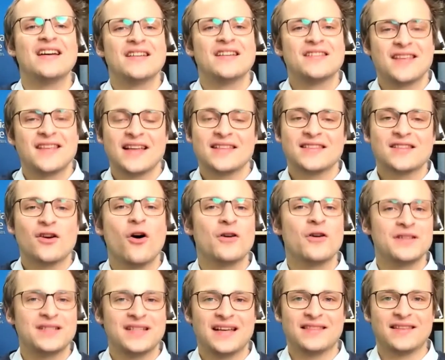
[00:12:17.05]
So that's
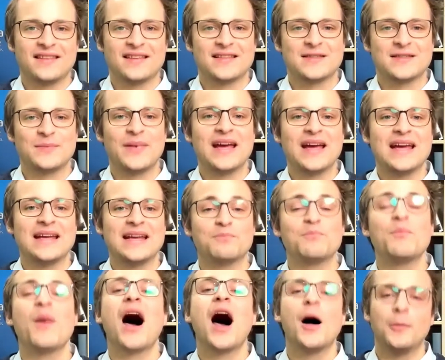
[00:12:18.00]
content that's been
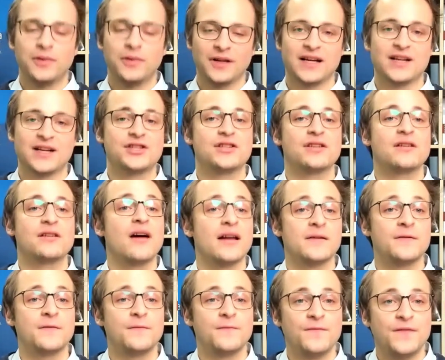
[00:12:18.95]
published, kind
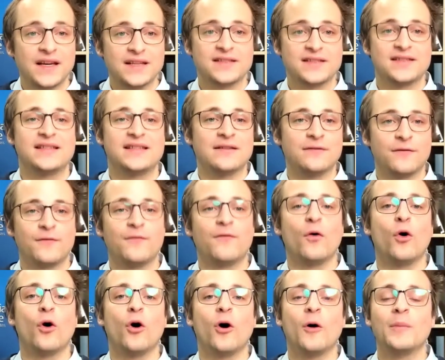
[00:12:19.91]
of fixed in
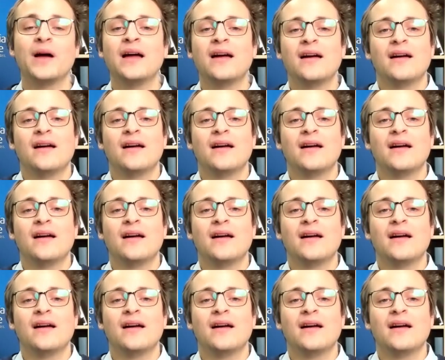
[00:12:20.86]
form.